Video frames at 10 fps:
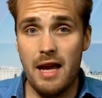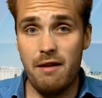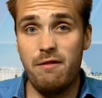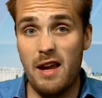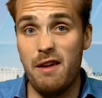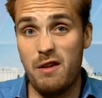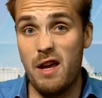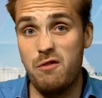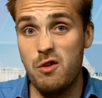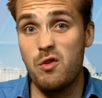
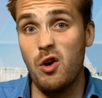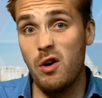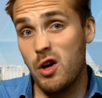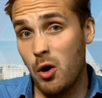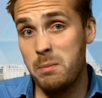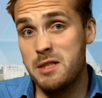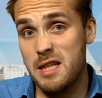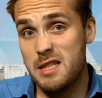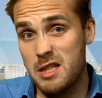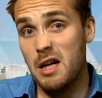if you've got an
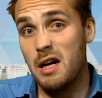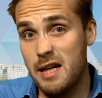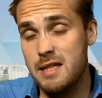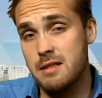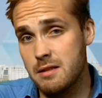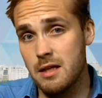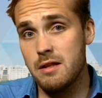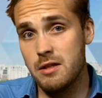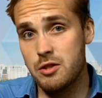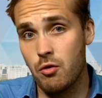opposite side,
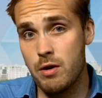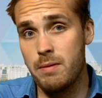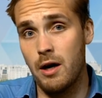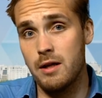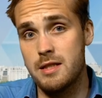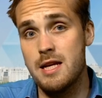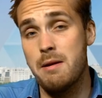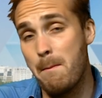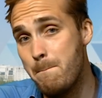the Tory party,